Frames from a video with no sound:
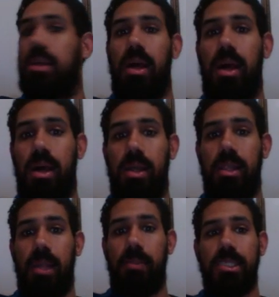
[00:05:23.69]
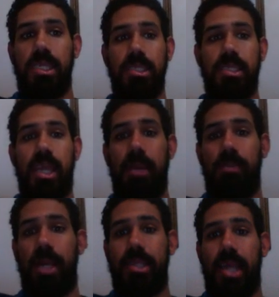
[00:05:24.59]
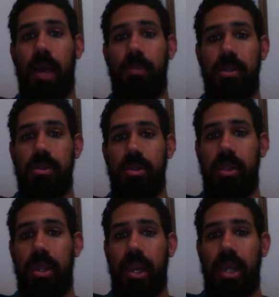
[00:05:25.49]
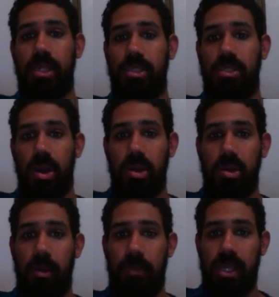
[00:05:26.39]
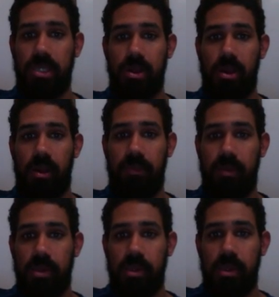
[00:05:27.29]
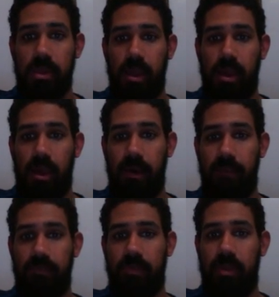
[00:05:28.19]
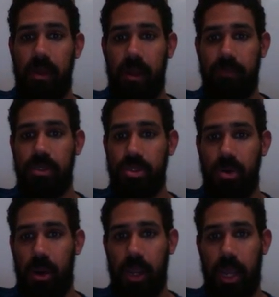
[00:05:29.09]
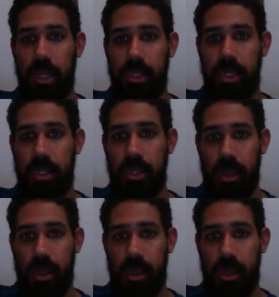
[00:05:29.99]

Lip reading: Let me just get my tablet so then I could show you a picture of of the drawing I did.